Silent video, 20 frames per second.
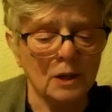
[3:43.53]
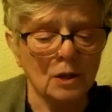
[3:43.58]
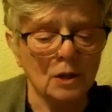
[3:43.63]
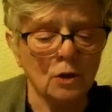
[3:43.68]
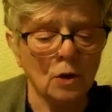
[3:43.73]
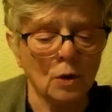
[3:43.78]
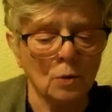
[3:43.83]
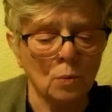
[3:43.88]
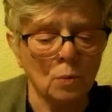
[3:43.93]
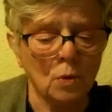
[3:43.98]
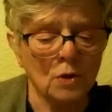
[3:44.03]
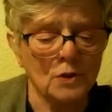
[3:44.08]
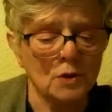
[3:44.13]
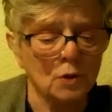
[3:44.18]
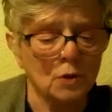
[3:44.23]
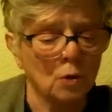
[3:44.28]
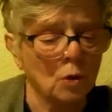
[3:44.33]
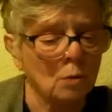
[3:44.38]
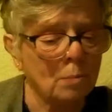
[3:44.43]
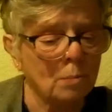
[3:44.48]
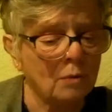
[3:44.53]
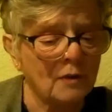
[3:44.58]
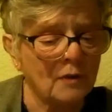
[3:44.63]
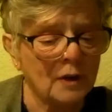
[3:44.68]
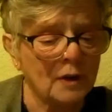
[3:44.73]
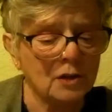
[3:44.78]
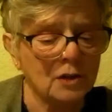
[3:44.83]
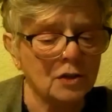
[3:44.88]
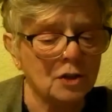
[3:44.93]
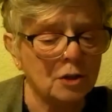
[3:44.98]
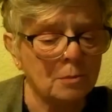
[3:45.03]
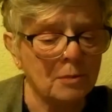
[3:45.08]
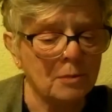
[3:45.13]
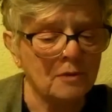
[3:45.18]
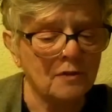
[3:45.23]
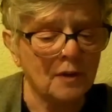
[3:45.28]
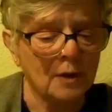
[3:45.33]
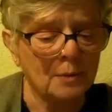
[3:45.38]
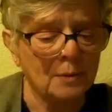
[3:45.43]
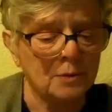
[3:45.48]
God wanted all perfection to be
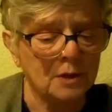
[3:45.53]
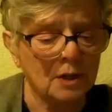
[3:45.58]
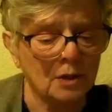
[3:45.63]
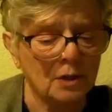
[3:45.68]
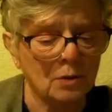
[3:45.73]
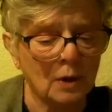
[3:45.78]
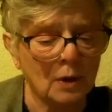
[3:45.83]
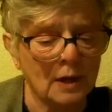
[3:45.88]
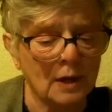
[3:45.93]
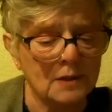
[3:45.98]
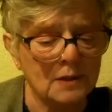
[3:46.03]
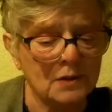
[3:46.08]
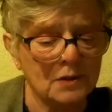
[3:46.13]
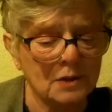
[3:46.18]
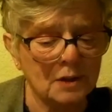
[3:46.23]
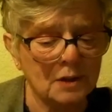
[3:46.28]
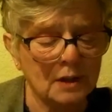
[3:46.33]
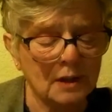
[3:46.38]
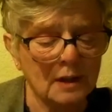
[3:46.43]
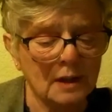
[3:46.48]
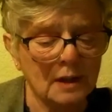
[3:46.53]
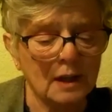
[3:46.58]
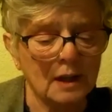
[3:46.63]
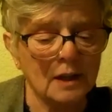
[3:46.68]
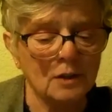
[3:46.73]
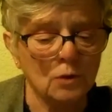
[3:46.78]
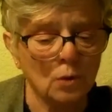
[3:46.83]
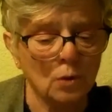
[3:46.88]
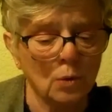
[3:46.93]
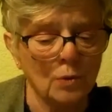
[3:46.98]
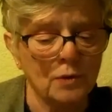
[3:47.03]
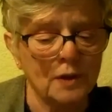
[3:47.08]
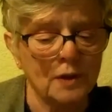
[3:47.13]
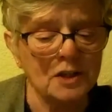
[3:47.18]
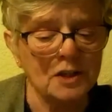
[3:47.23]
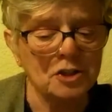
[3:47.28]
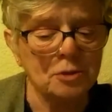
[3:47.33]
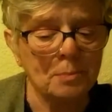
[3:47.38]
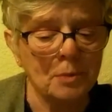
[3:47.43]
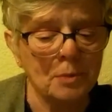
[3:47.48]
found in Christ, and all
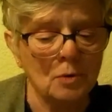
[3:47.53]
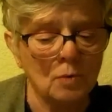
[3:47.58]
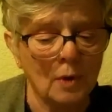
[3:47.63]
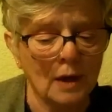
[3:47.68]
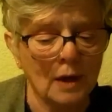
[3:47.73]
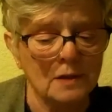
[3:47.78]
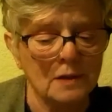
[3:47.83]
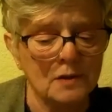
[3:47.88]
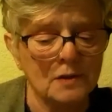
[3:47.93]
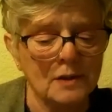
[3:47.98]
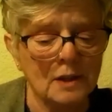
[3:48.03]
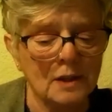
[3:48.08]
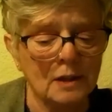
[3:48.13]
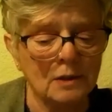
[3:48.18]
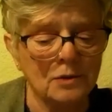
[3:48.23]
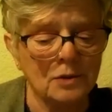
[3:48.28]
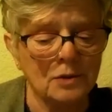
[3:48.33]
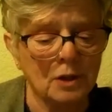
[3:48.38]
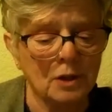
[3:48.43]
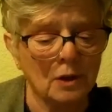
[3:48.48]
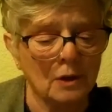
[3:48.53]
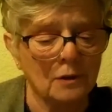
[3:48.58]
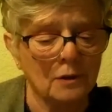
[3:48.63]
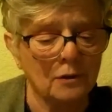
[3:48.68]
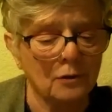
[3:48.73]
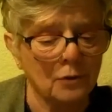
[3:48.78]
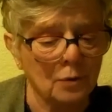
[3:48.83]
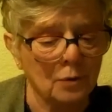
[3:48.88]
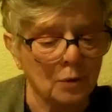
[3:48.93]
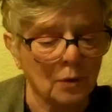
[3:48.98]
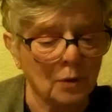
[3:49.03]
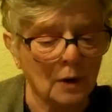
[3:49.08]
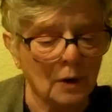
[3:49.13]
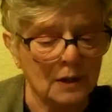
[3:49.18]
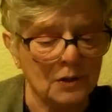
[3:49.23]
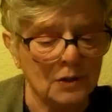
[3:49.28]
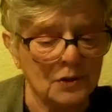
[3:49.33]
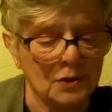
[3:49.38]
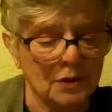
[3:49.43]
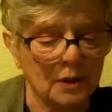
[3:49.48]
things to be reconciled to God through
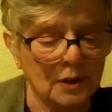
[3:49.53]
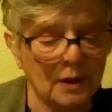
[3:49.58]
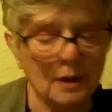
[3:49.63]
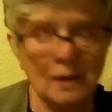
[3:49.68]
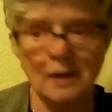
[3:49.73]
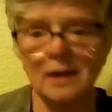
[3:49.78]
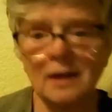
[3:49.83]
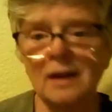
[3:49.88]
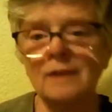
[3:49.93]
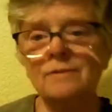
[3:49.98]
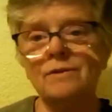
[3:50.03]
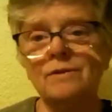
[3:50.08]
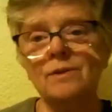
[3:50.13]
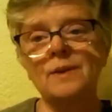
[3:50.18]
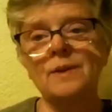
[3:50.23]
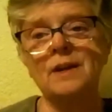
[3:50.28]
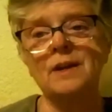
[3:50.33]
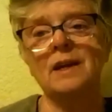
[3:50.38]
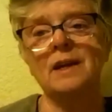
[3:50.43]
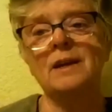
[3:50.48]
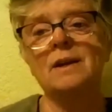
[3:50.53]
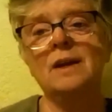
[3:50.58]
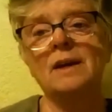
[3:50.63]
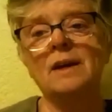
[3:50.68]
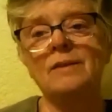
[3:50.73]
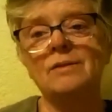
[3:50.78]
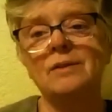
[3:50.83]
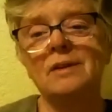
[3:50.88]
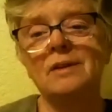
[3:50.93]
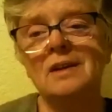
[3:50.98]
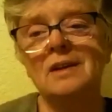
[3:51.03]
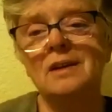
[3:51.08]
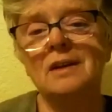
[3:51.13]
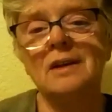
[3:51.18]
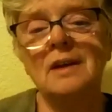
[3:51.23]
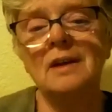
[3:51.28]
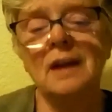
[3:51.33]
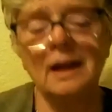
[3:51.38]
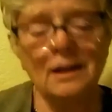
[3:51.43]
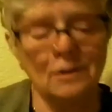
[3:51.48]
Christ, everything in heaven
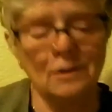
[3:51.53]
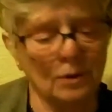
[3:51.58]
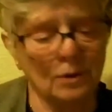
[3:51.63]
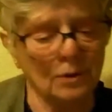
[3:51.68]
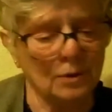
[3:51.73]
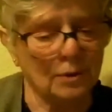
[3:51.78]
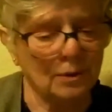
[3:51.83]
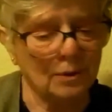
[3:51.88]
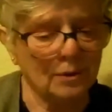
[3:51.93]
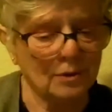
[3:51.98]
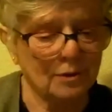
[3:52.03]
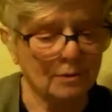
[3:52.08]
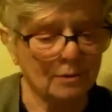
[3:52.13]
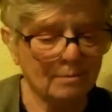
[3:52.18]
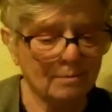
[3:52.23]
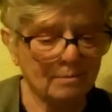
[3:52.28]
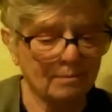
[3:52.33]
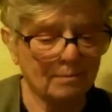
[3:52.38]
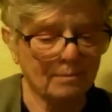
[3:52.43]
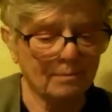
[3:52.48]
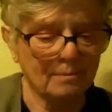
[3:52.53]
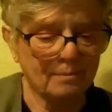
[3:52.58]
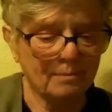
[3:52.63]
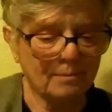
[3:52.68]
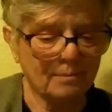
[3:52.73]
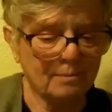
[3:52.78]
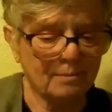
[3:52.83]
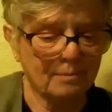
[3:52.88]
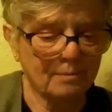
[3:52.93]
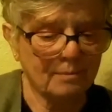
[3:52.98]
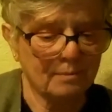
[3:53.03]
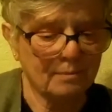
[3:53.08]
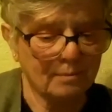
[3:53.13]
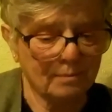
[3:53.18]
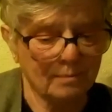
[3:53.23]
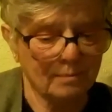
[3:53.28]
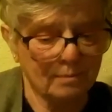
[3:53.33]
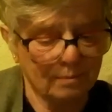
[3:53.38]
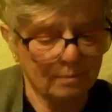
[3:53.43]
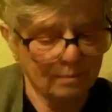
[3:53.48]
and on earth.